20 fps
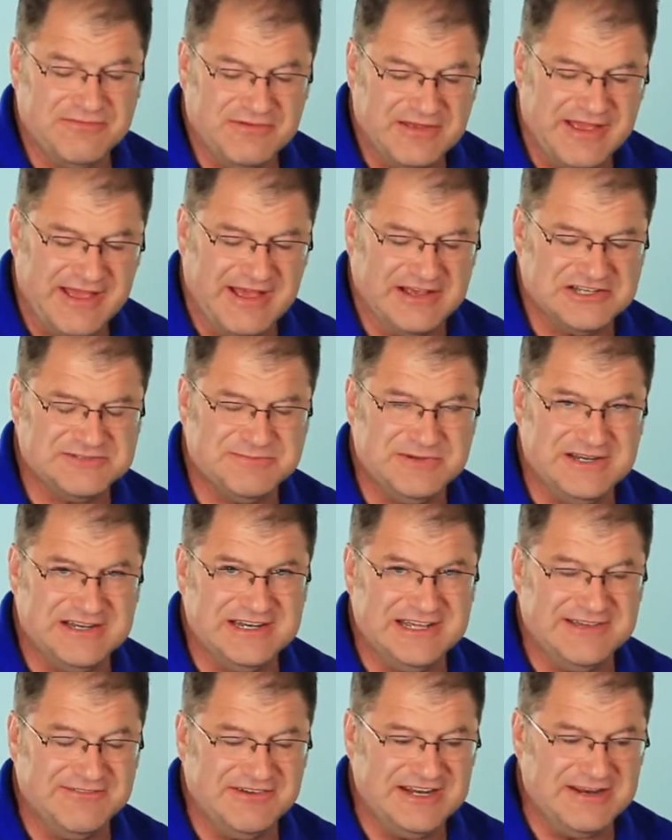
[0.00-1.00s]
It has to be a
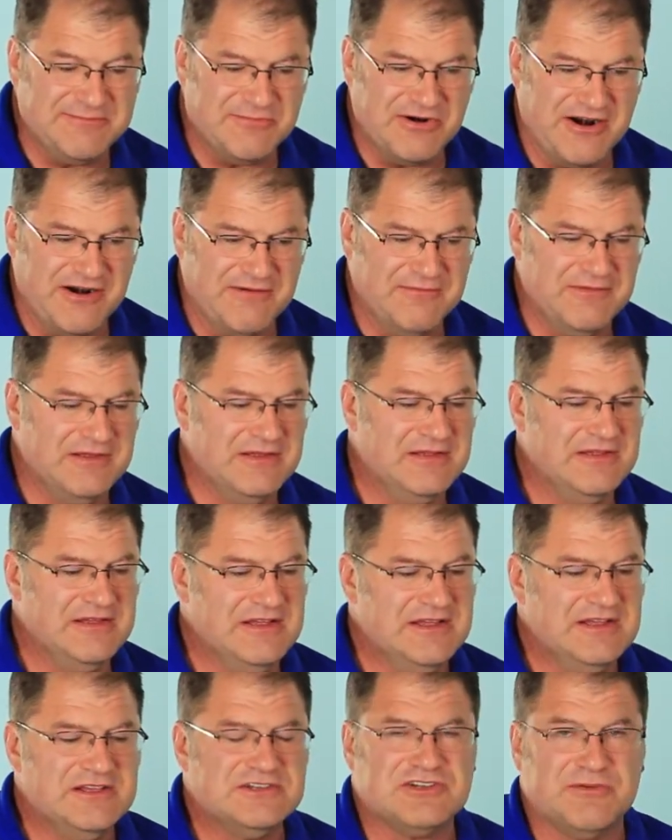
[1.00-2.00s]
DVD burner.
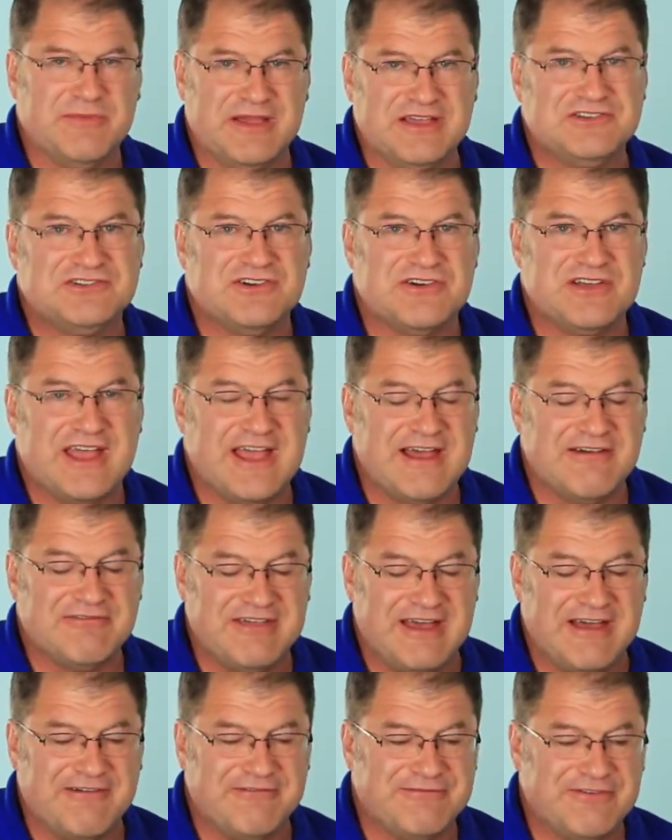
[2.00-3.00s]
So make sure you have
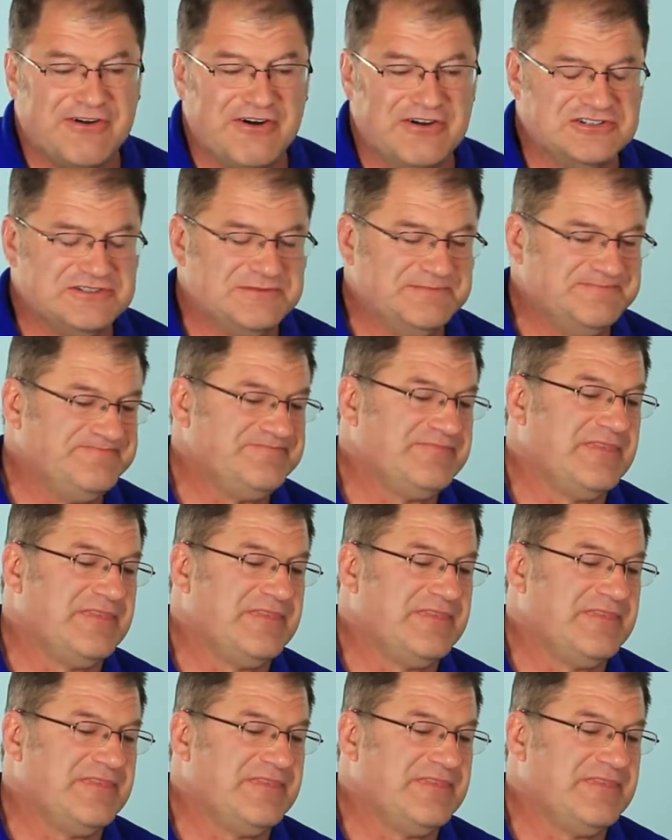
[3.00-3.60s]
that first.